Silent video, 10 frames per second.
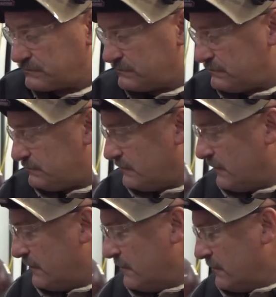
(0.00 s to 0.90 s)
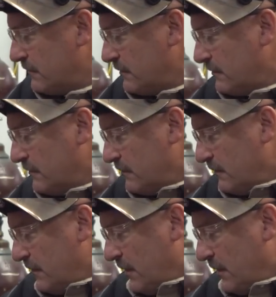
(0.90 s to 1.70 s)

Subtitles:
(silence)